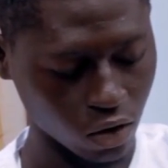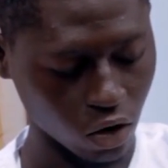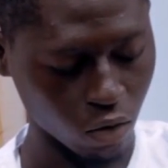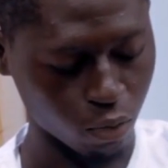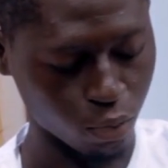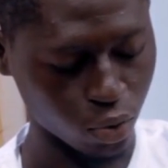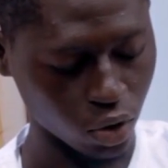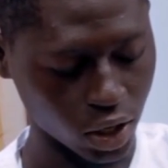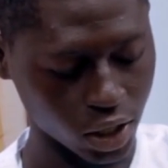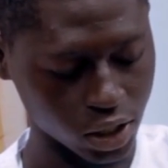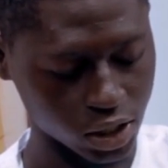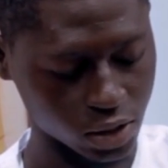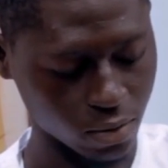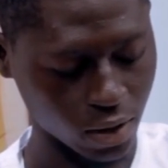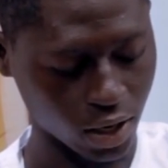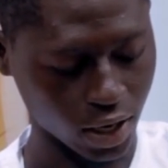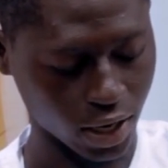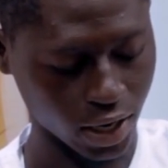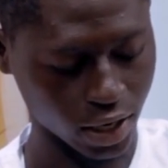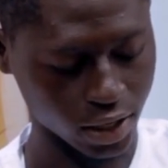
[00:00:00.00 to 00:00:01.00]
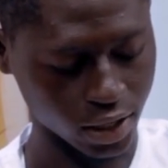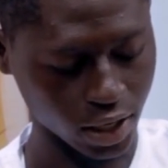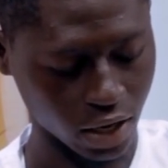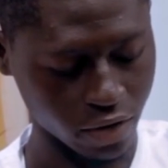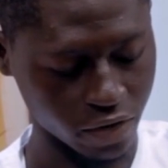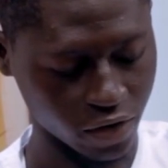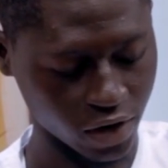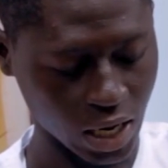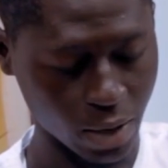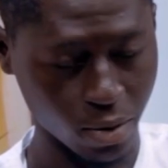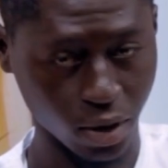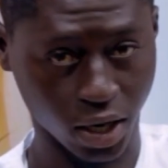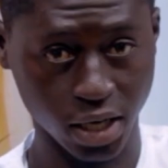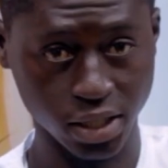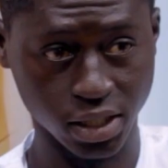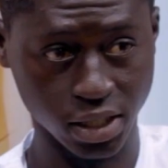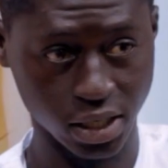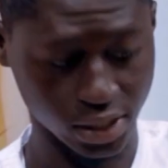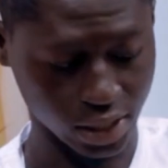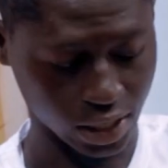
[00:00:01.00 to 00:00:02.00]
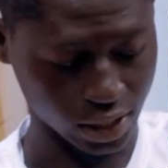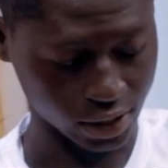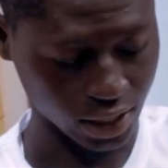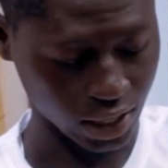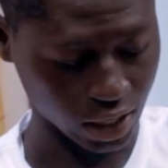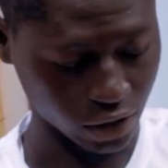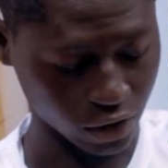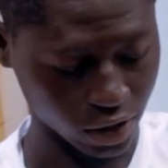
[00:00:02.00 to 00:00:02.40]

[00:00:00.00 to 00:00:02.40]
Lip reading: opponents ma karno available curtains and turn